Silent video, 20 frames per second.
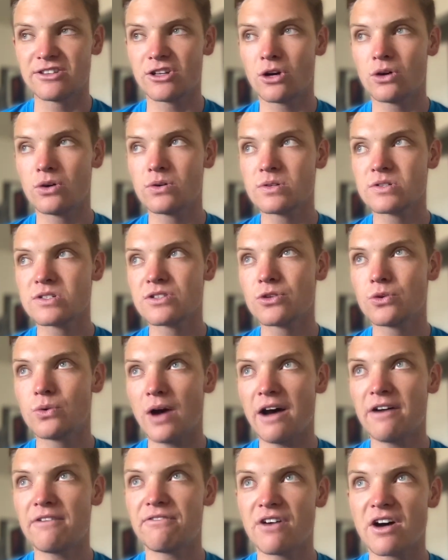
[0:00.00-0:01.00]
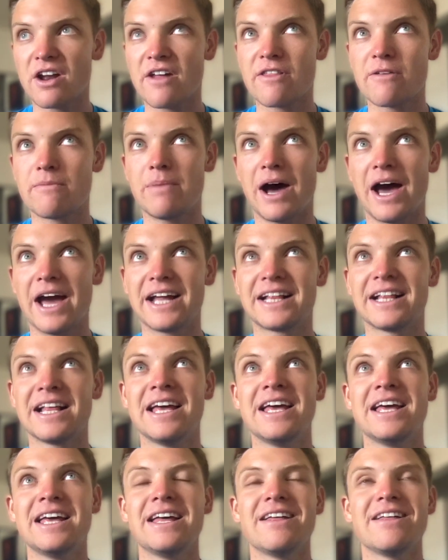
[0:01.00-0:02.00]
Those who have fun on the bike,
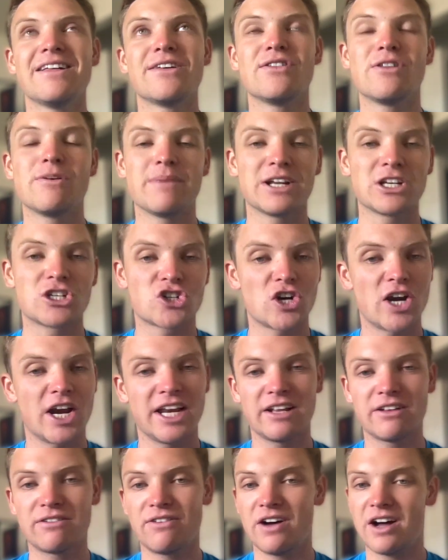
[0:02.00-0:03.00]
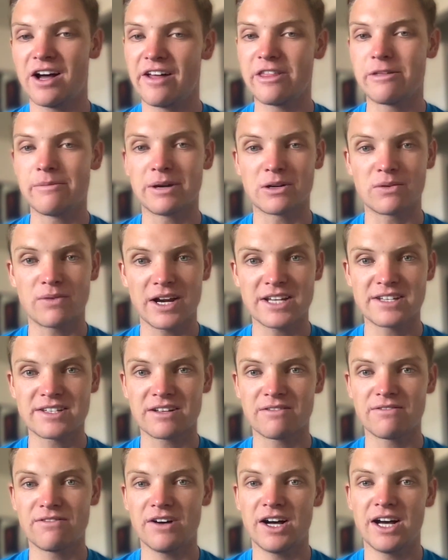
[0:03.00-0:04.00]
they make training fun, they make
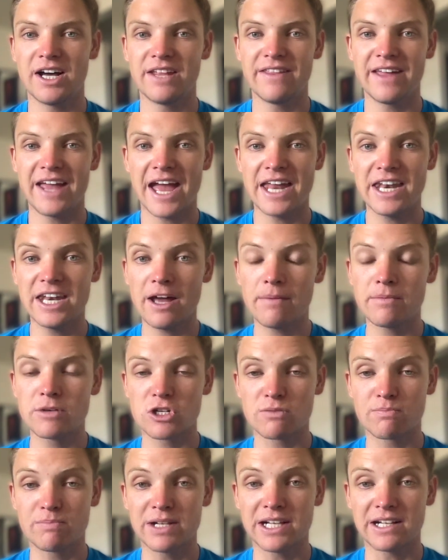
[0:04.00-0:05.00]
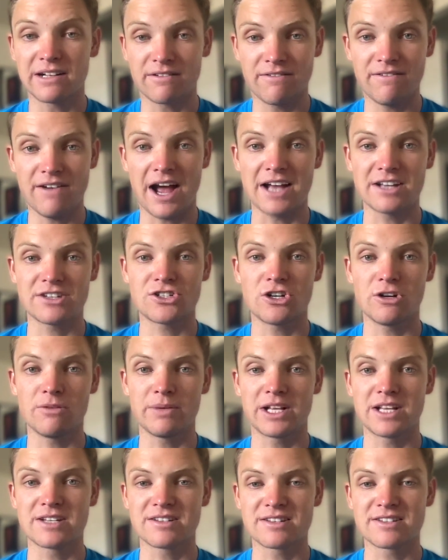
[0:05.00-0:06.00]
racing fun, they end up just being faster
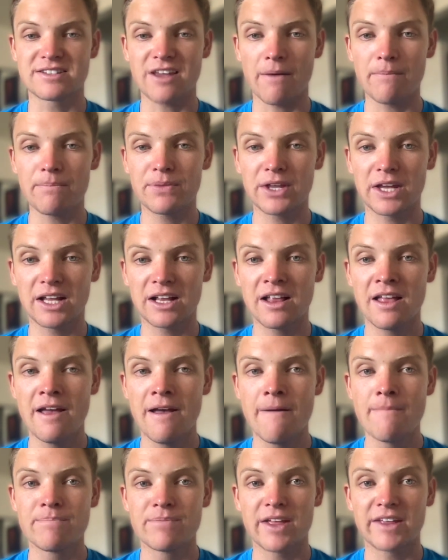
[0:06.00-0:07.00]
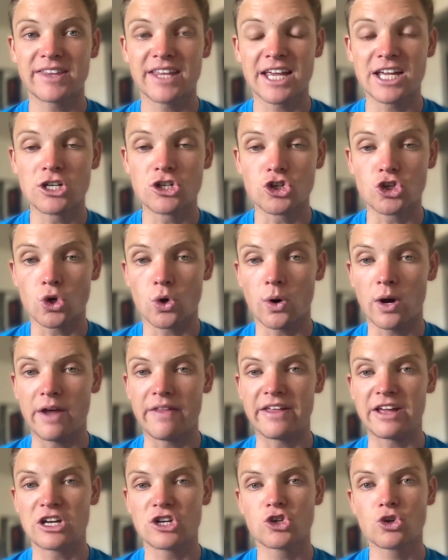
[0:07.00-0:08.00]
because it's something that they enjoy.
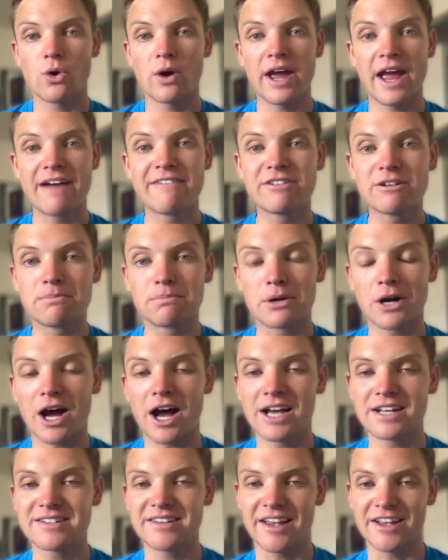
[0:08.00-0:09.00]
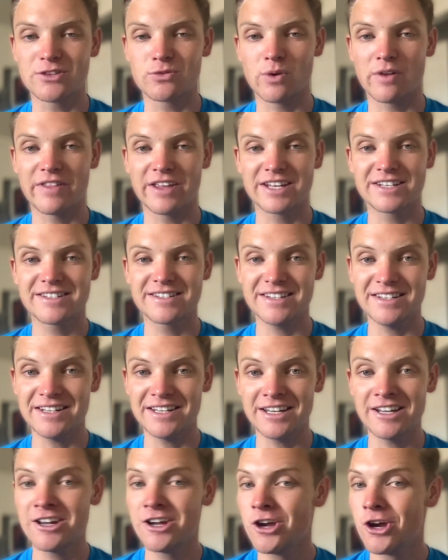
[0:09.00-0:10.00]
They enjoy every process. When they
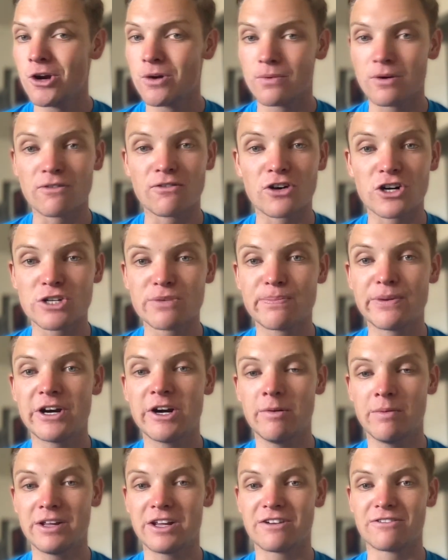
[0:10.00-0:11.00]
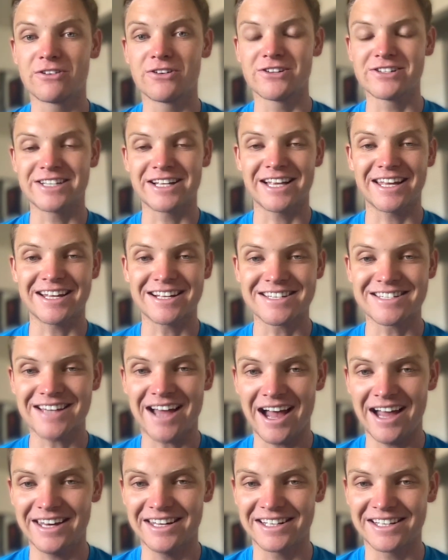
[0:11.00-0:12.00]
see reverse pyramid intervals, they get
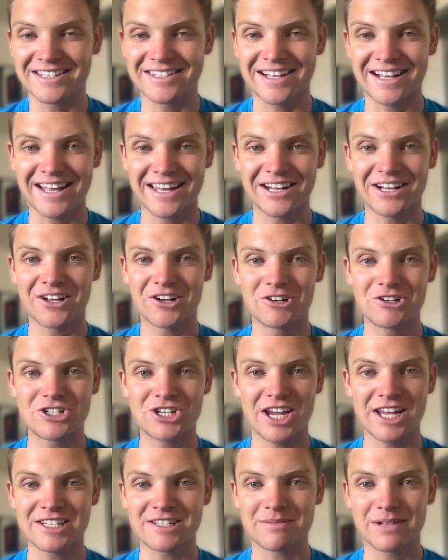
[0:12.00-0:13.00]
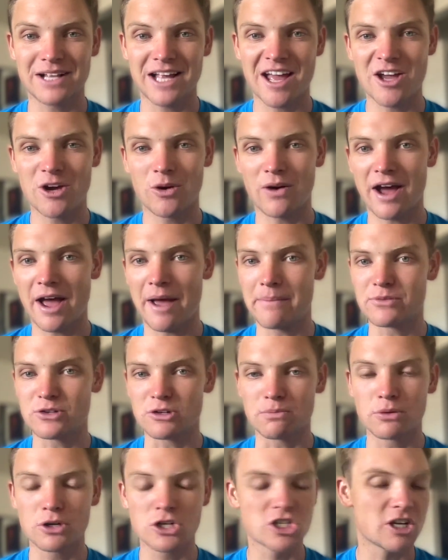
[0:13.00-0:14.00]
excited because they get to go chase some KOMs
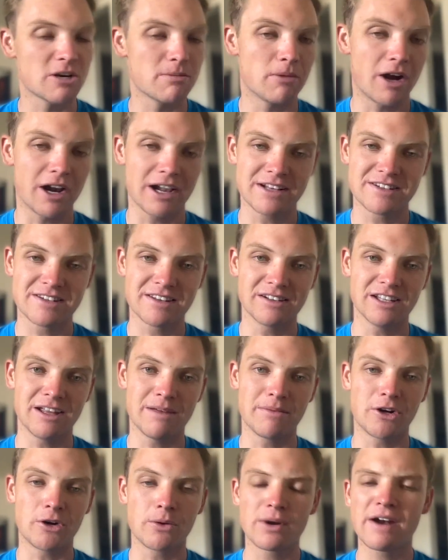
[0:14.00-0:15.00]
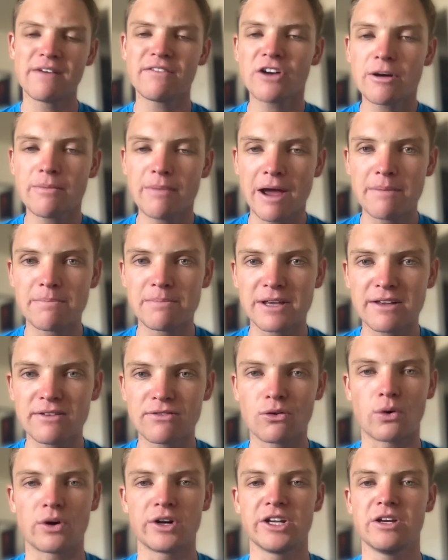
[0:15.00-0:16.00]
or push their body to the limit or whatever it might be
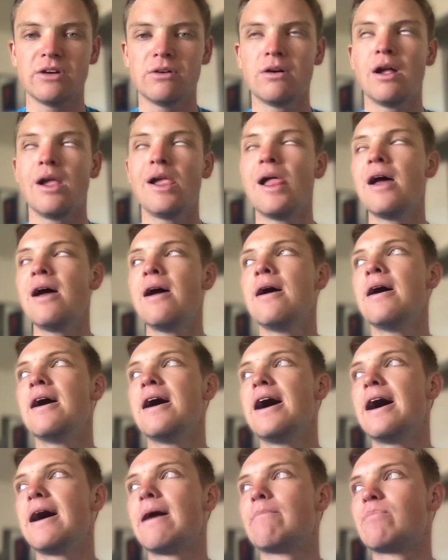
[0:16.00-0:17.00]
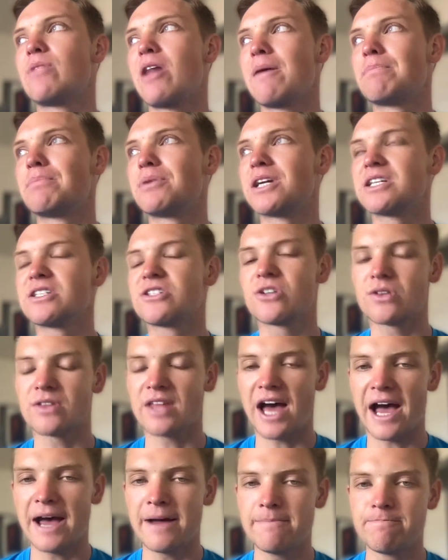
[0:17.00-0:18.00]
for you. That brings you
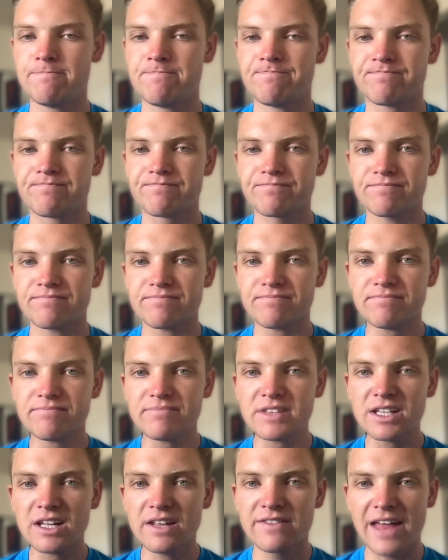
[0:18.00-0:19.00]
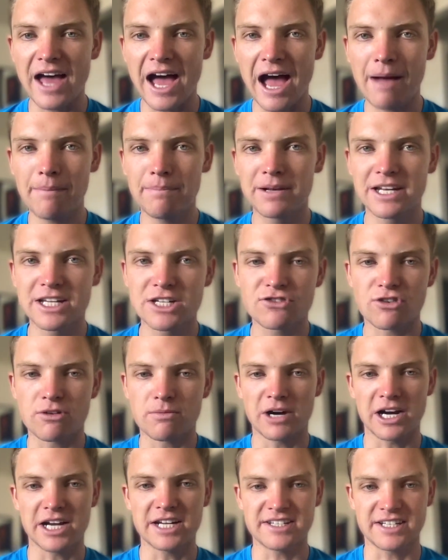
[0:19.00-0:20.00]
that the happiness
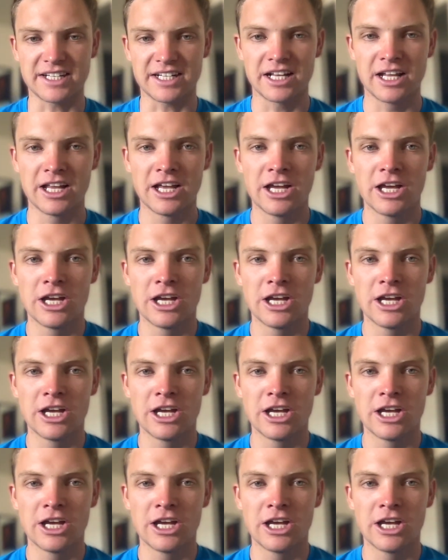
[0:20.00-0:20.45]
from racing.